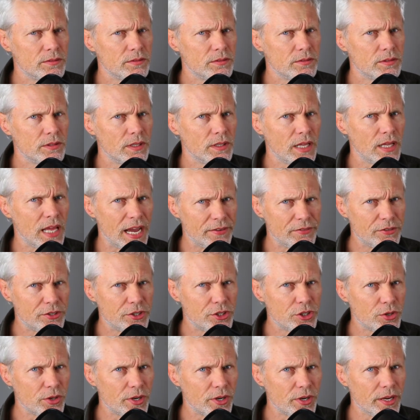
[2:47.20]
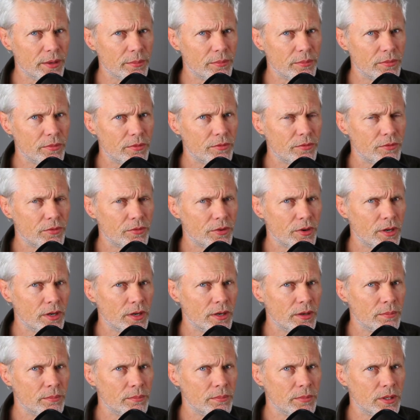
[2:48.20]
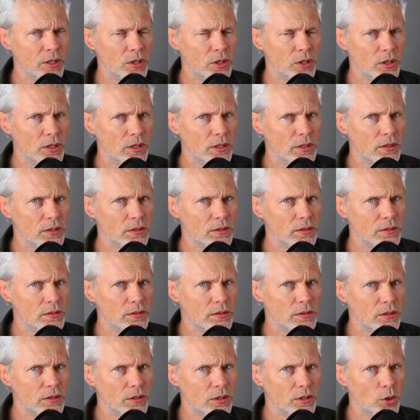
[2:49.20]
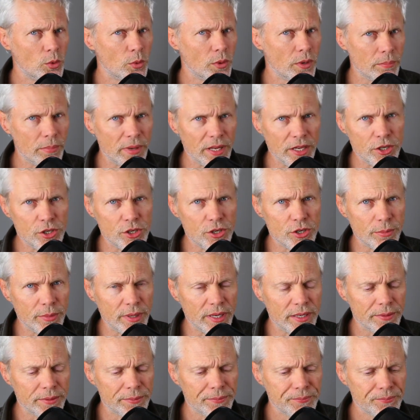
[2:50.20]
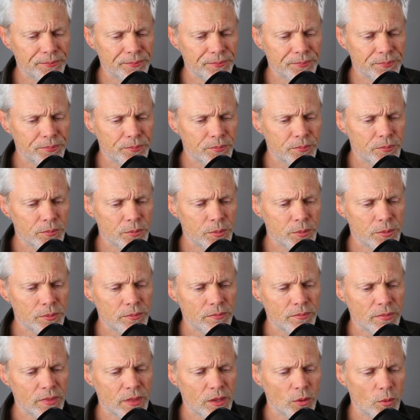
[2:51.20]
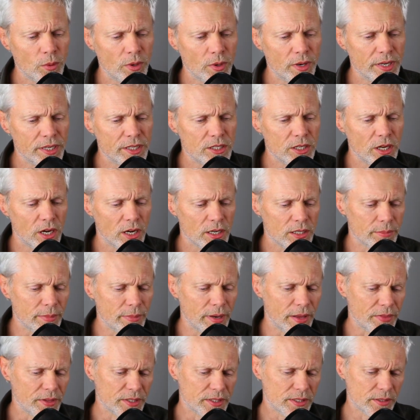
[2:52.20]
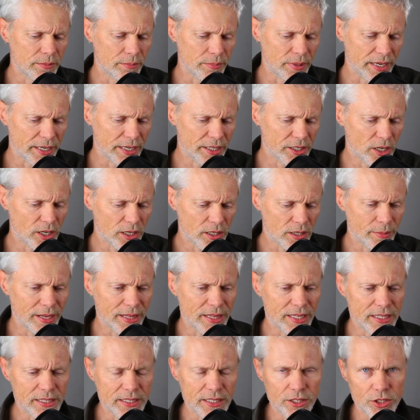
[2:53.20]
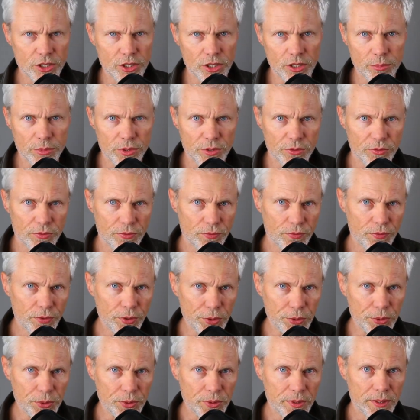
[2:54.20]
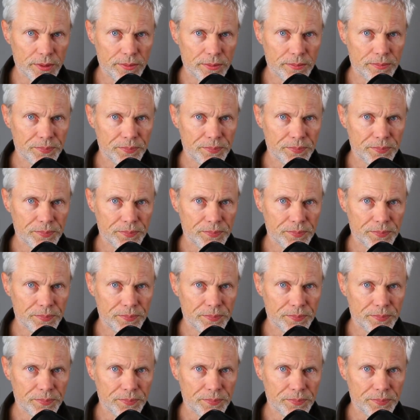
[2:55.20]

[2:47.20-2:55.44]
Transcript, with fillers: live stream from Owen Benjamin where he talked about this a bit. He talked about this in terms of food,